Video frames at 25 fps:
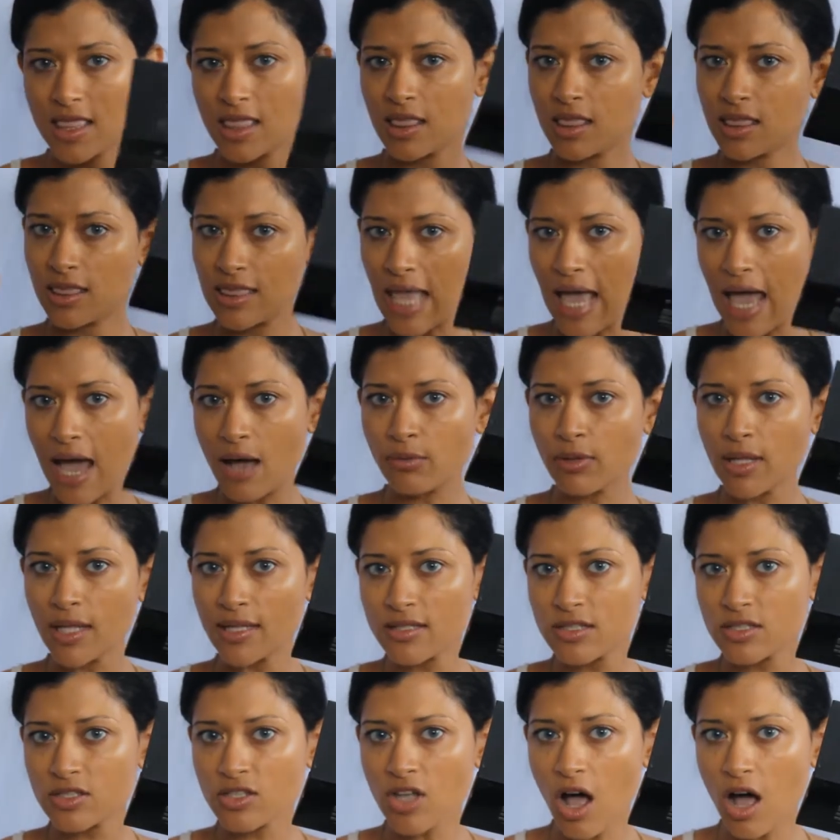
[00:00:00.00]
Now
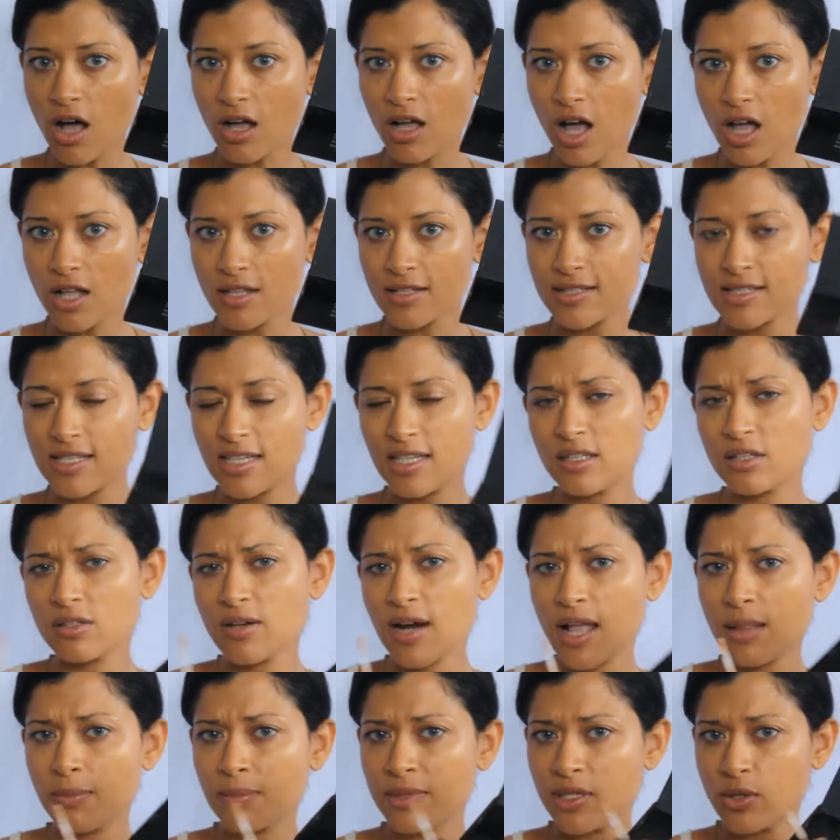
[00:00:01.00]
let's talk concealer.
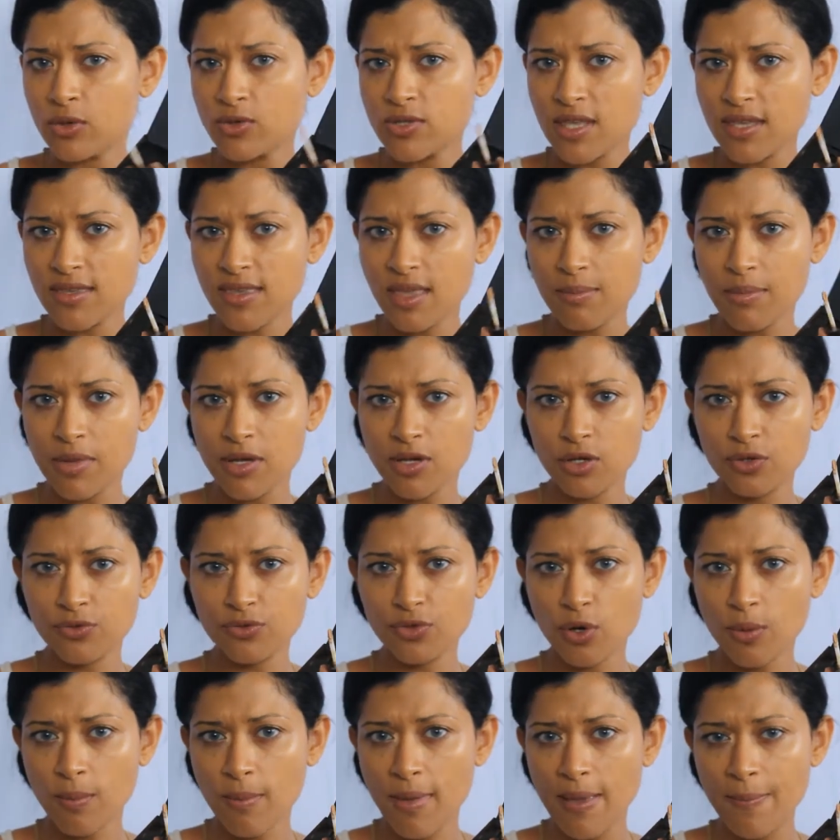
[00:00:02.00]
I'll be using the mirror
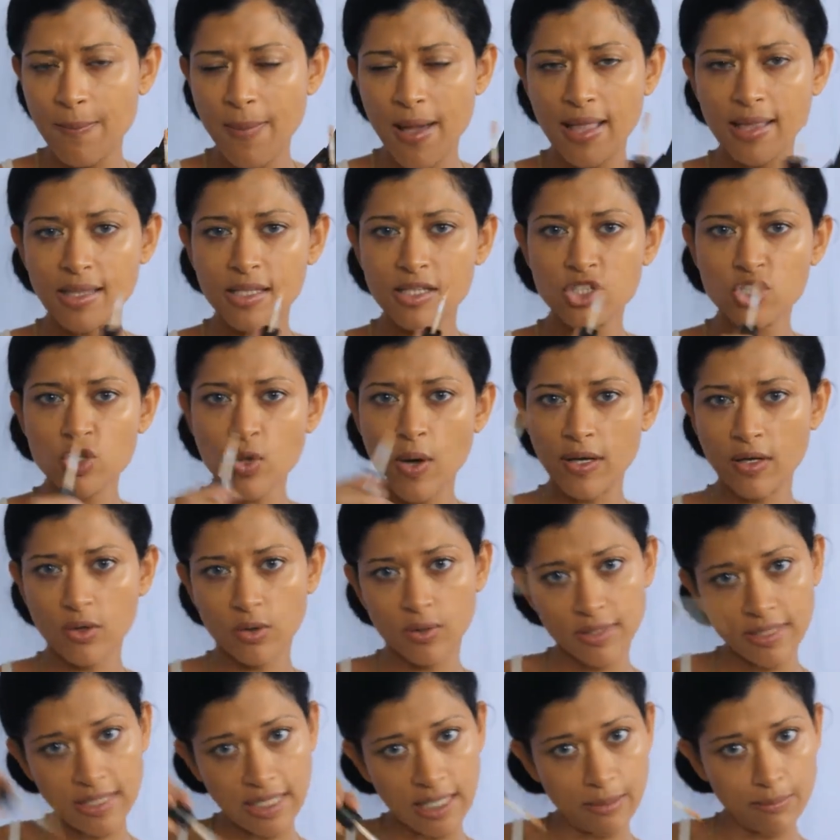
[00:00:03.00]
from my palette so I
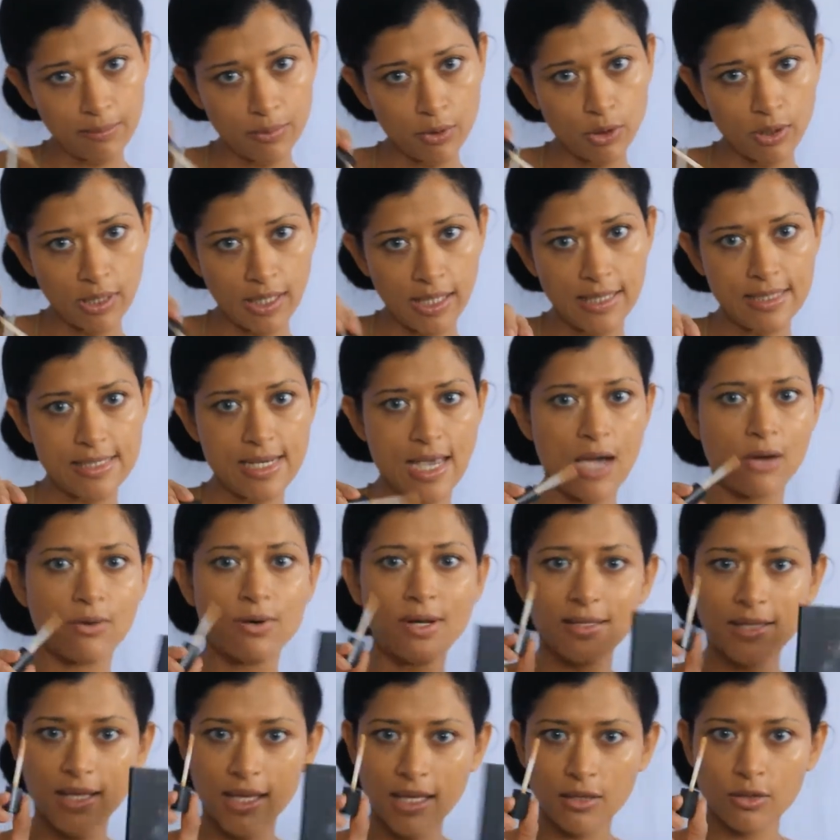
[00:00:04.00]
don't keep looking down
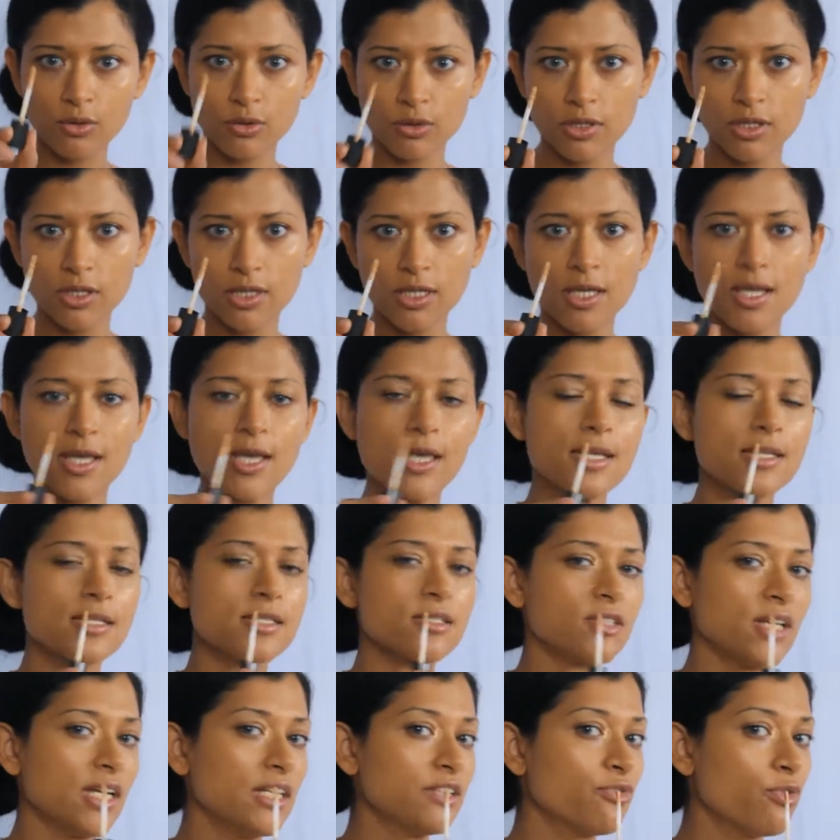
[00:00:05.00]
and I look
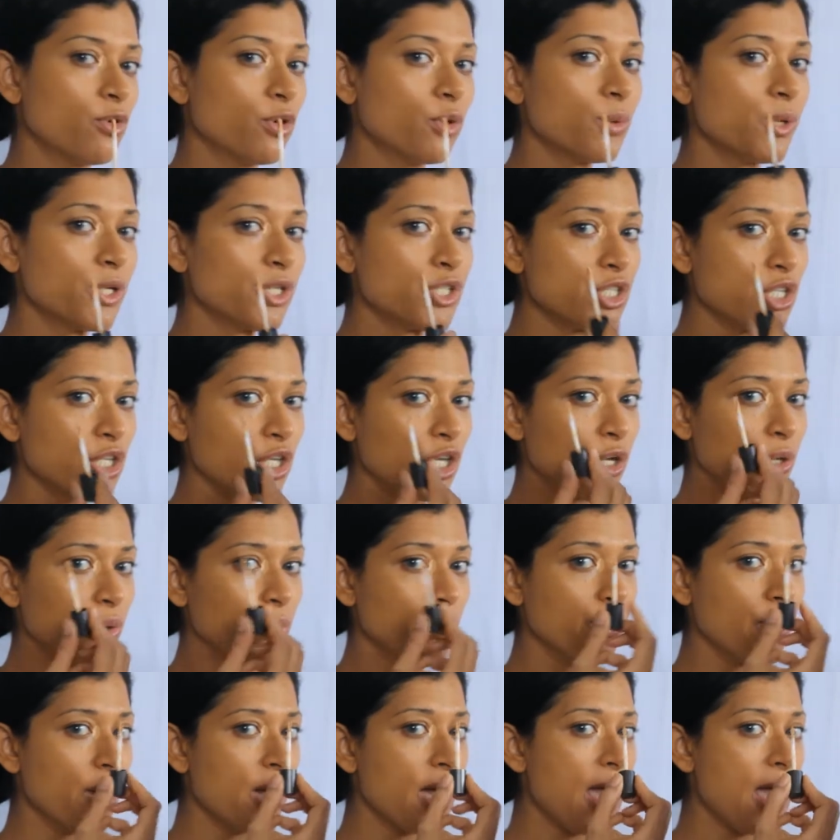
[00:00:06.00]
straightforward to you.